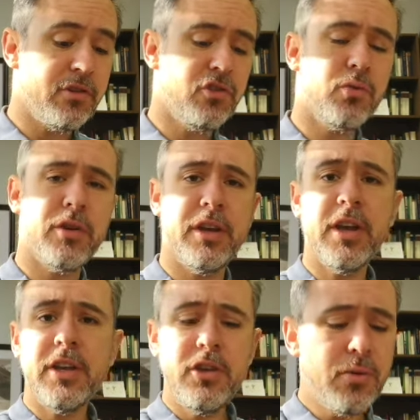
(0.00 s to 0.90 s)
joy,
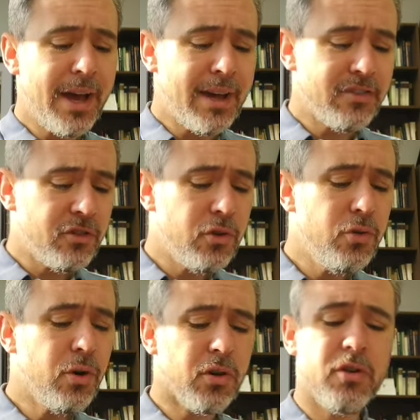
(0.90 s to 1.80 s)
you asked,
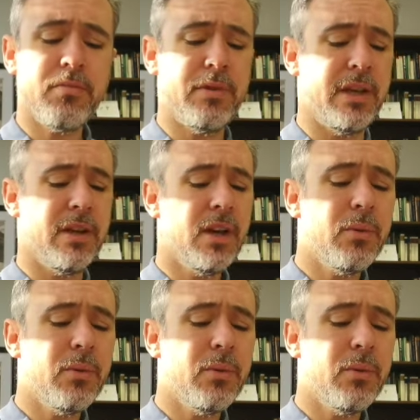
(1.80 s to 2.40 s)
Who hurt me?